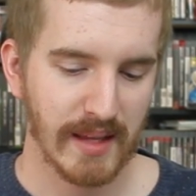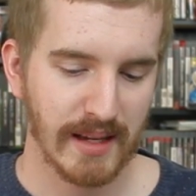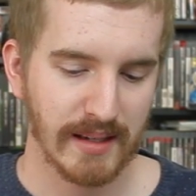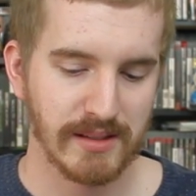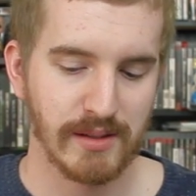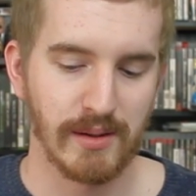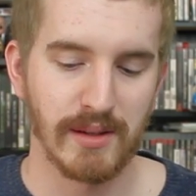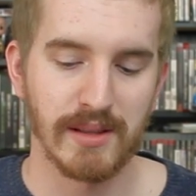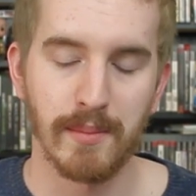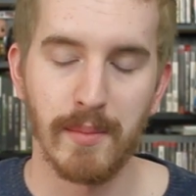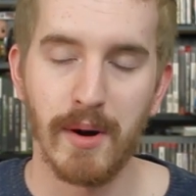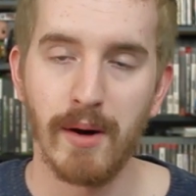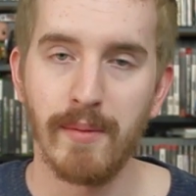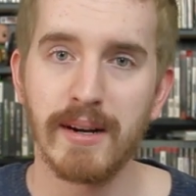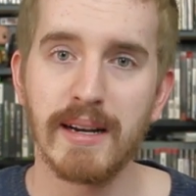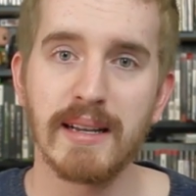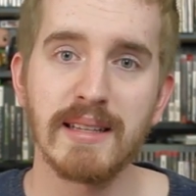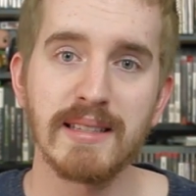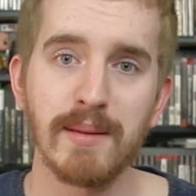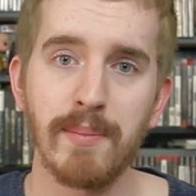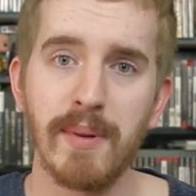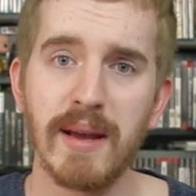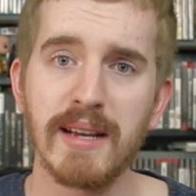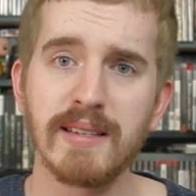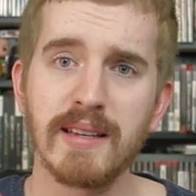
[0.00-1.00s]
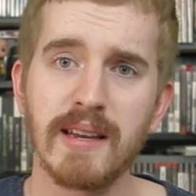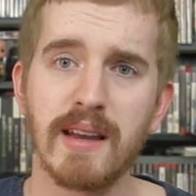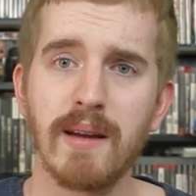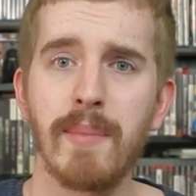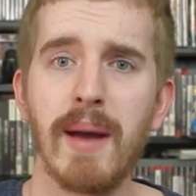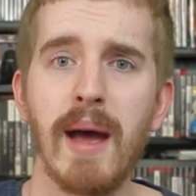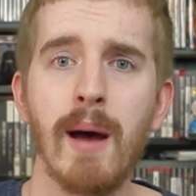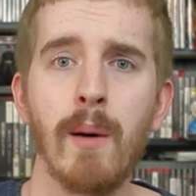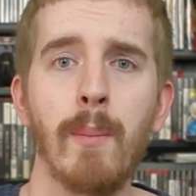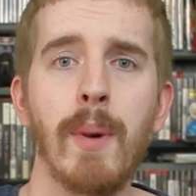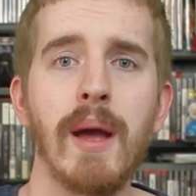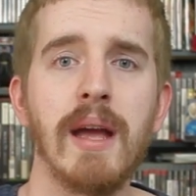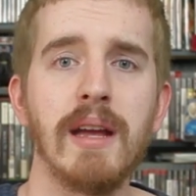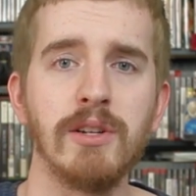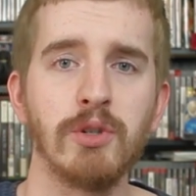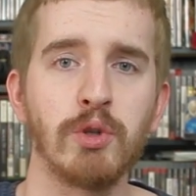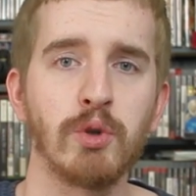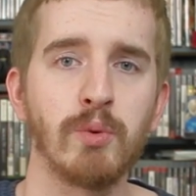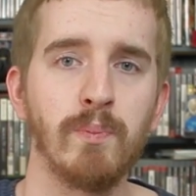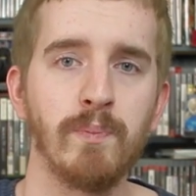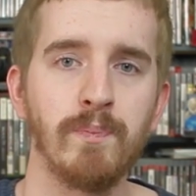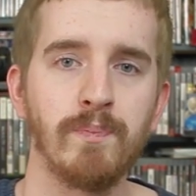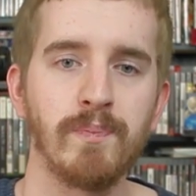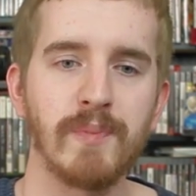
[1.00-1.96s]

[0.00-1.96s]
So at the moment, it's a basic about page.